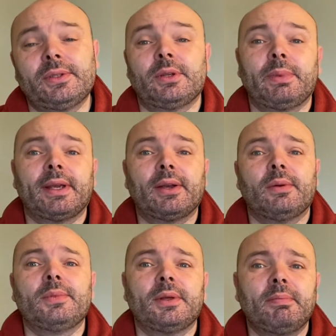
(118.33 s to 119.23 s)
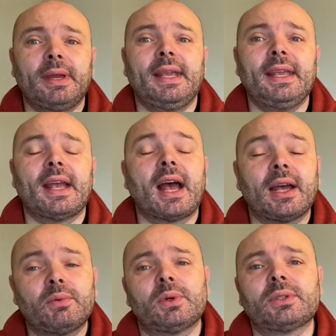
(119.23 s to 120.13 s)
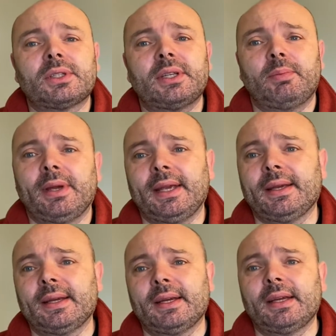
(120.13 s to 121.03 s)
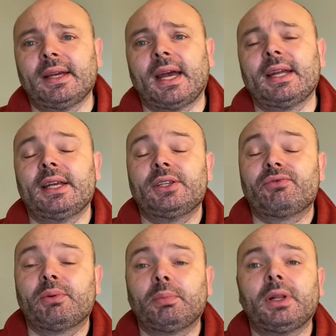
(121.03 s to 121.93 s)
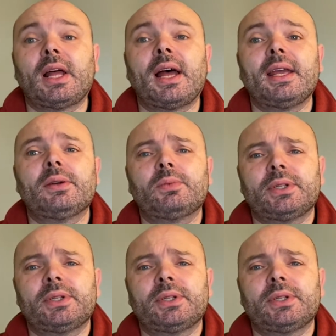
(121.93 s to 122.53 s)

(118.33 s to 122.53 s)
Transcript: to become the me I want to be?" And his reply was